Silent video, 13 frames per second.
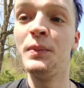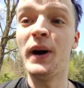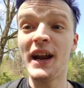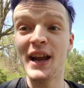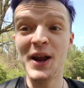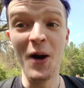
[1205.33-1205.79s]

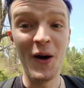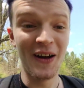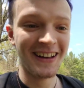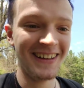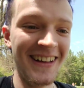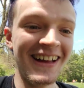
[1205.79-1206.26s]
But
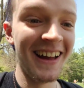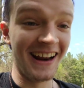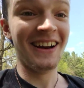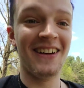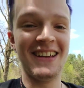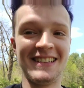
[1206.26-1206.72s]

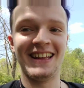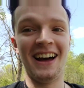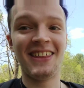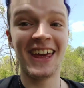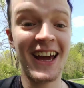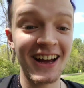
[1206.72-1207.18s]
anyways,
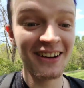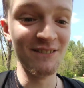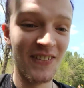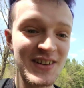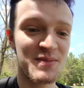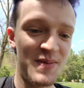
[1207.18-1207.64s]
now that a
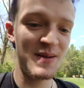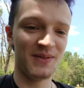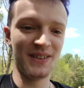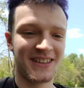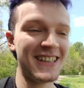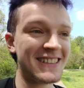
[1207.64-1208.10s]
bunch of
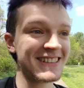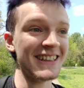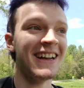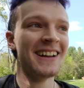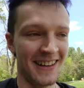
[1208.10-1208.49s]
people just